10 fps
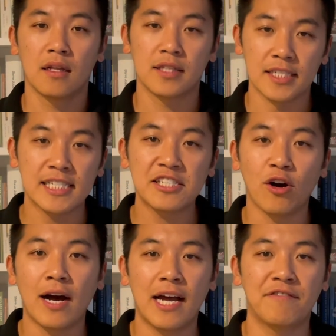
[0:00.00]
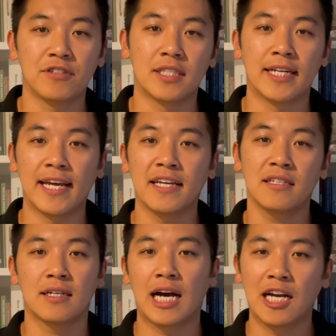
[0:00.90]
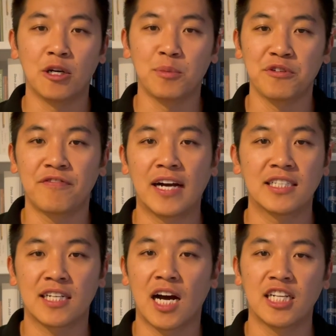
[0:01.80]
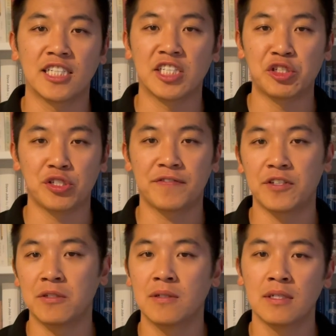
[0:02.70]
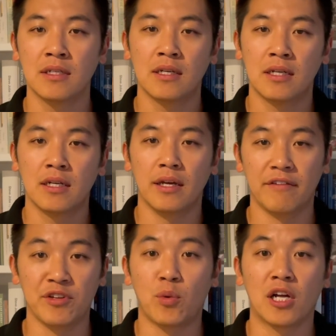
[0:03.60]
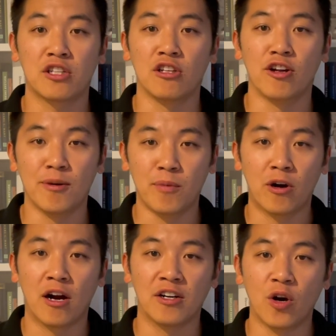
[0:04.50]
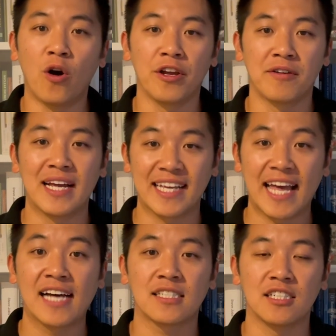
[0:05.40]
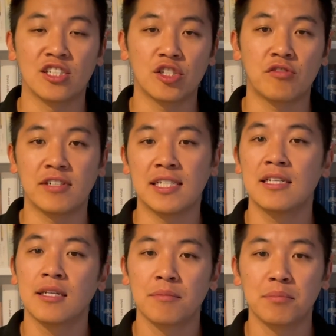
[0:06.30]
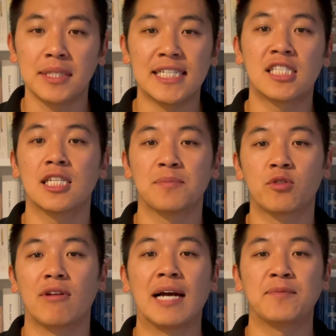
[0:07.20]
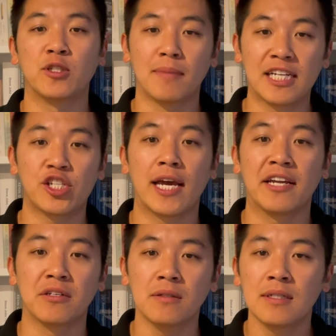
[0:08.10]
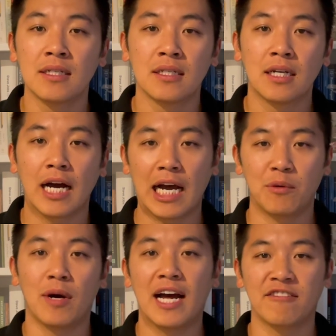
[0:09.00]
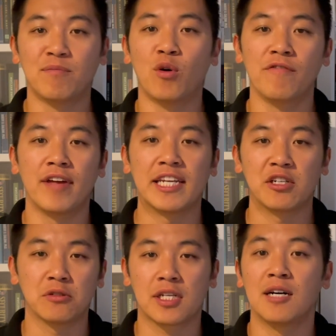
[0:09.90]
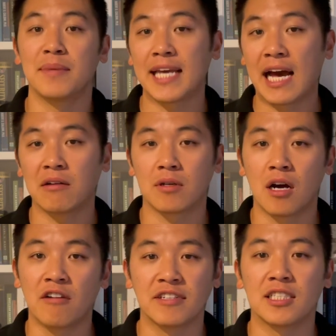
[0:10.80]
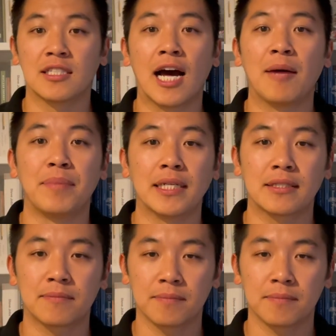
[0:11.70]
This is all I have for today. I hope you find the content useful. If you want to learn more on oil and gas industry, please subscribe to my channel. I will have more videos coming out covering the topic.